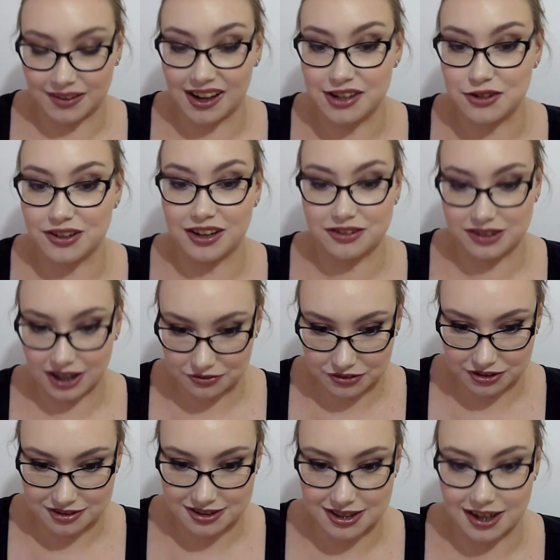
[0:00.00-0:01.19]
I don't actually have it
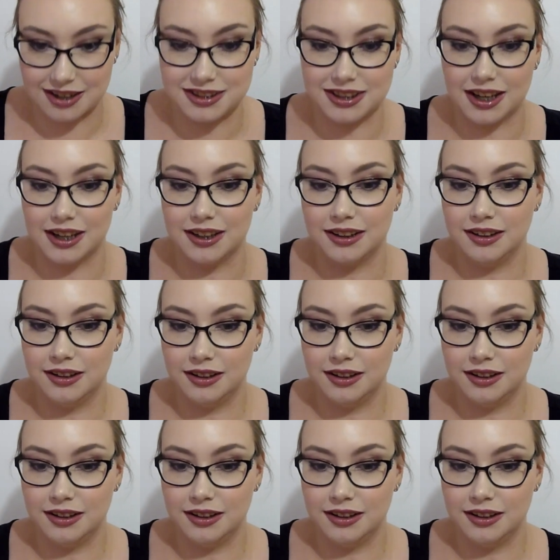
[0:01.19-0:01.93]
on today because I